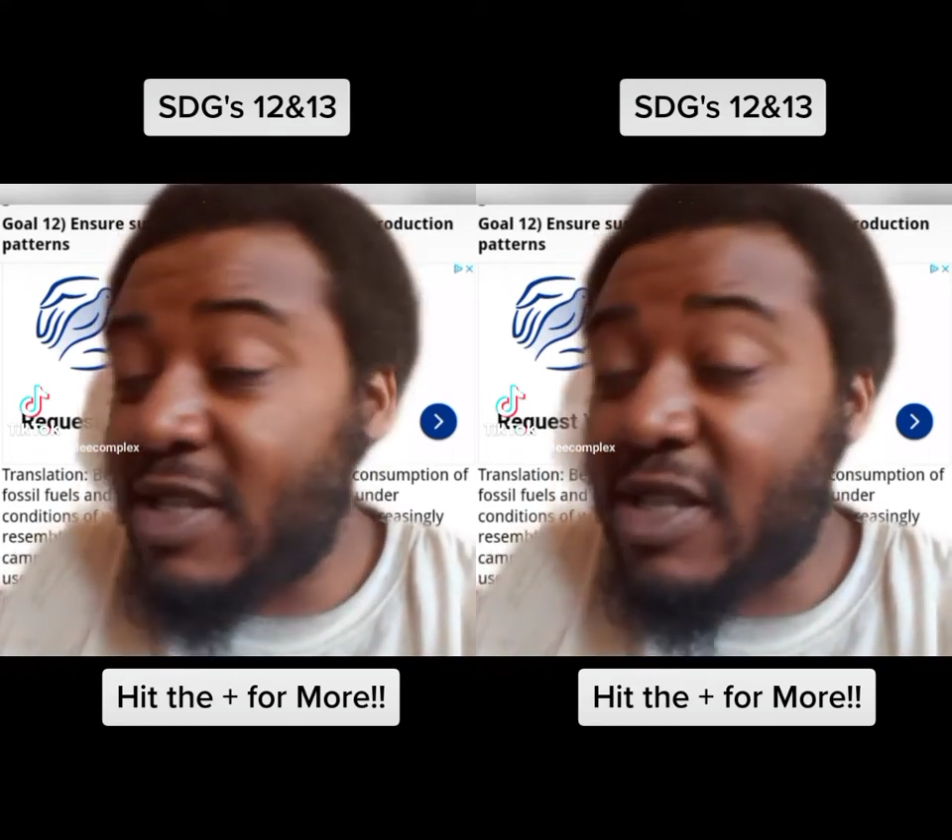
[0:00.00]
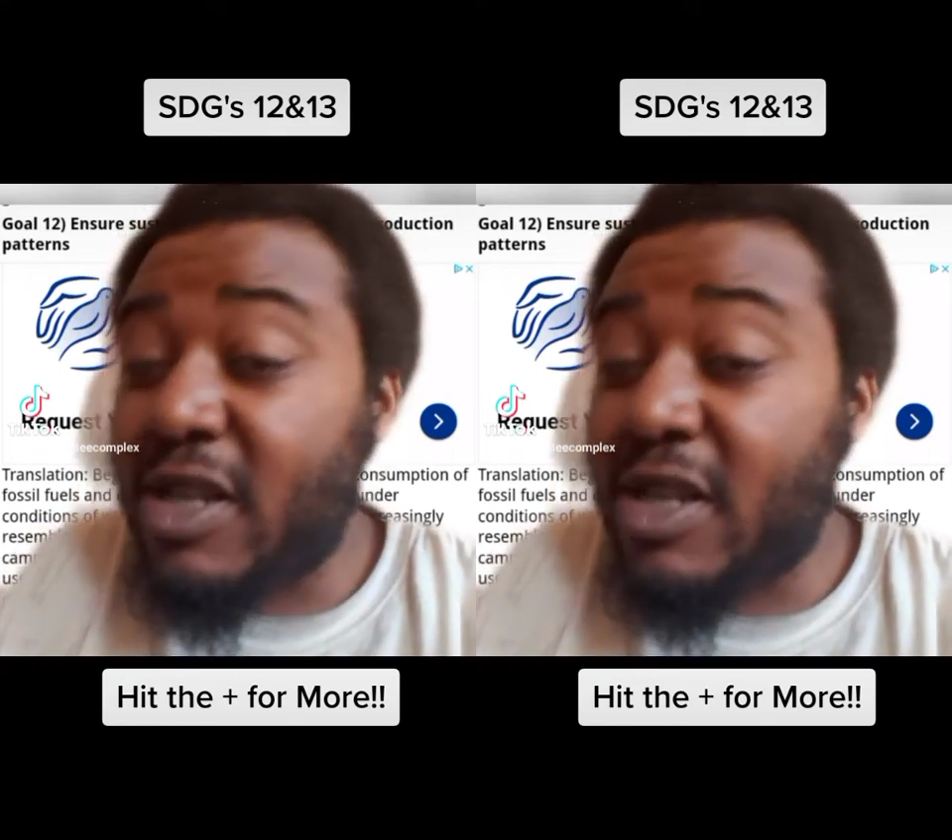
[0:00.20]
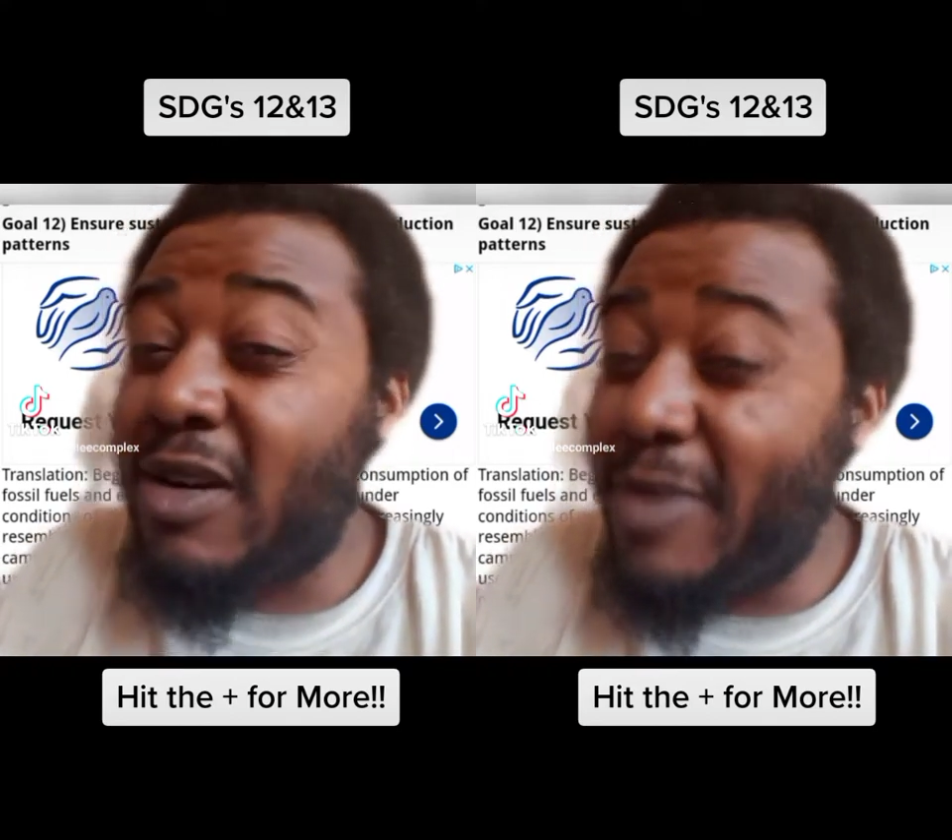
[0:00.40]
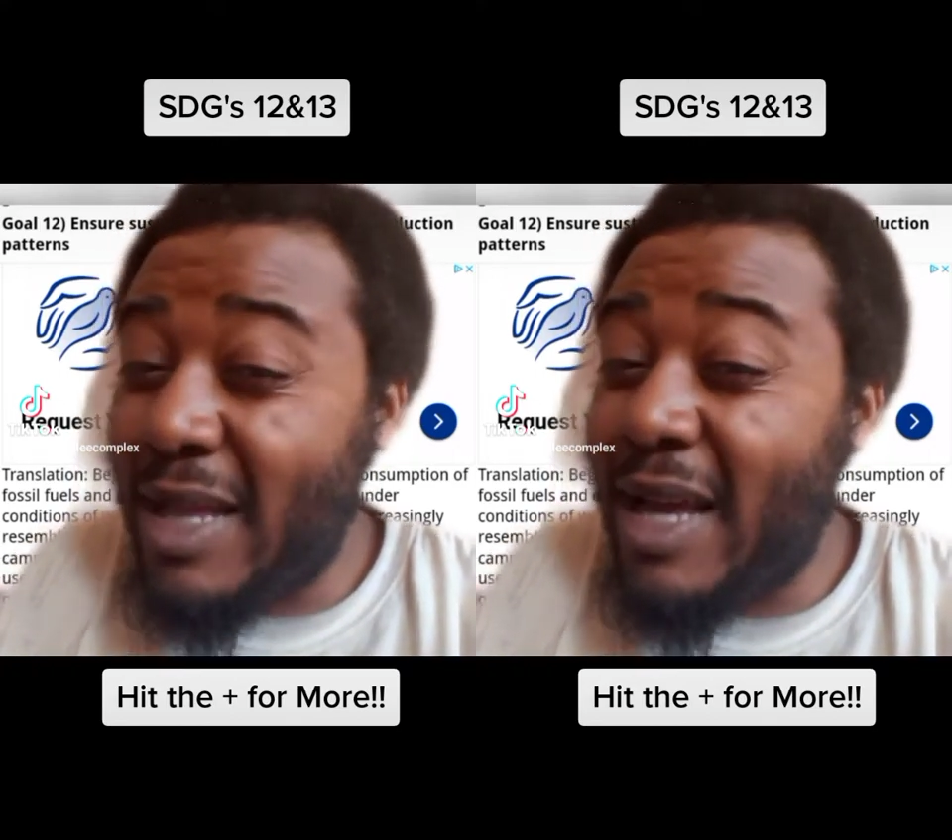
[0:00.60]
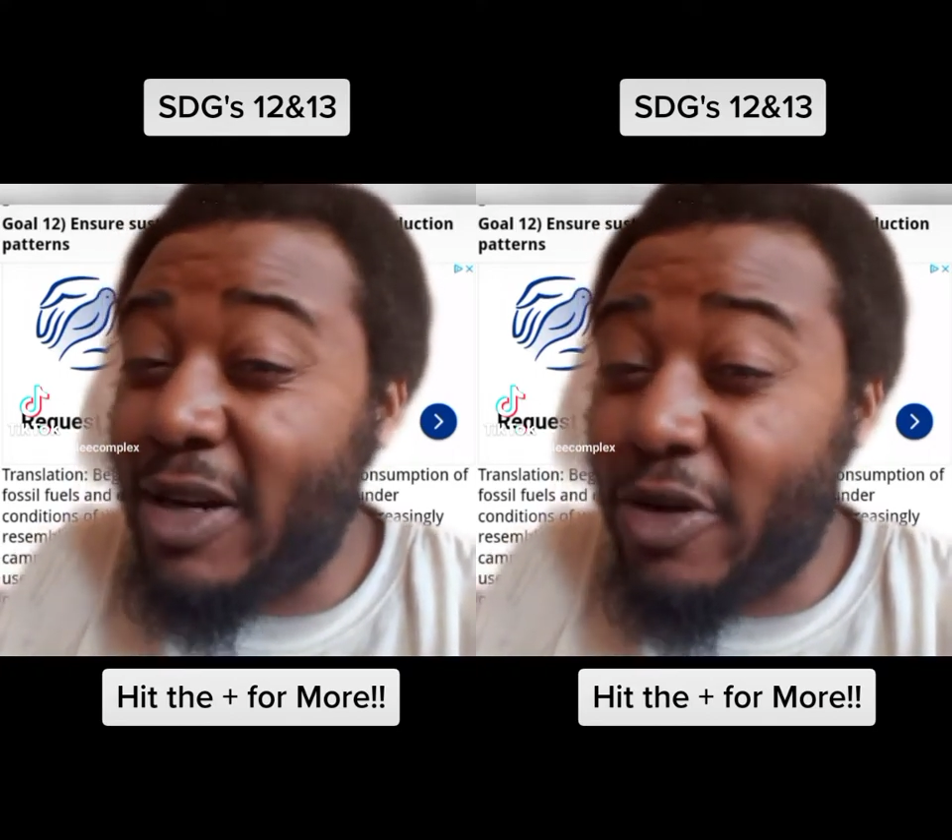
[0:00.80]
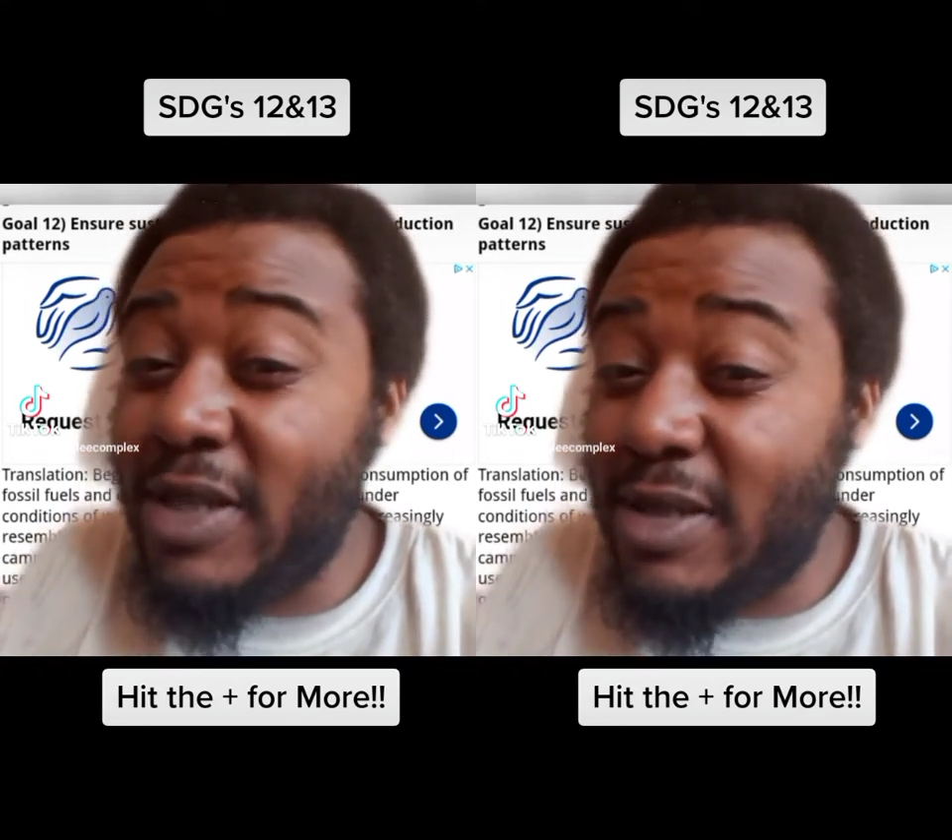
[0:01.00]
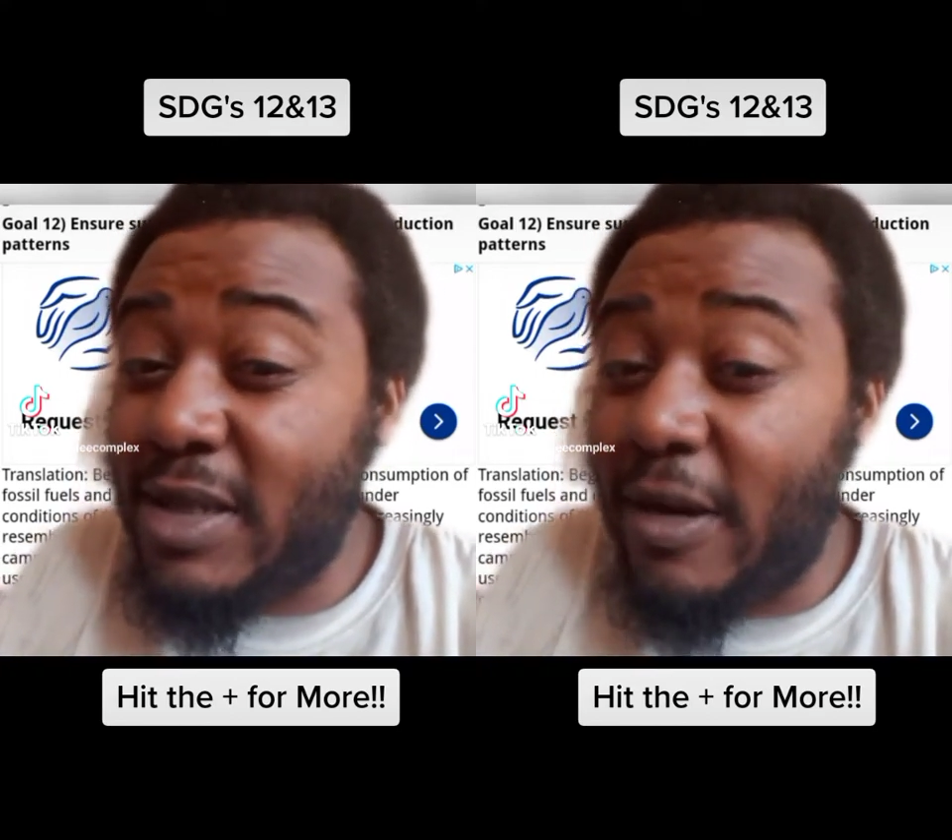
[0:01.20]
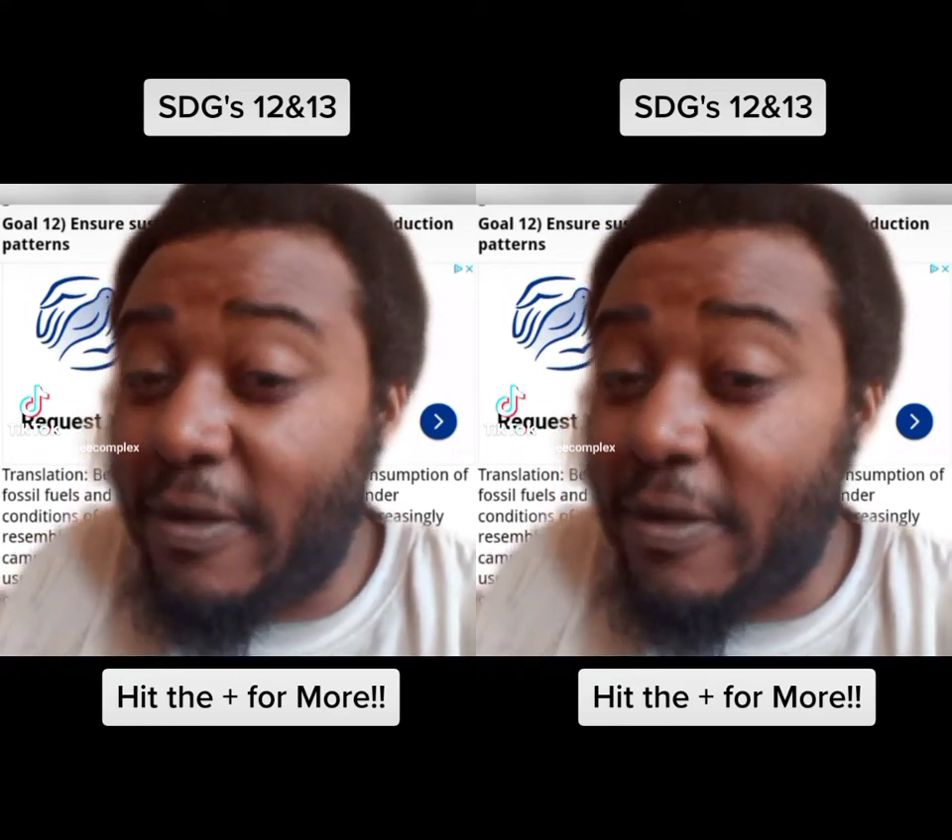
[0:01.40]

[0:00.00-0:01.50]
It's going to be a lot of crazy stuff.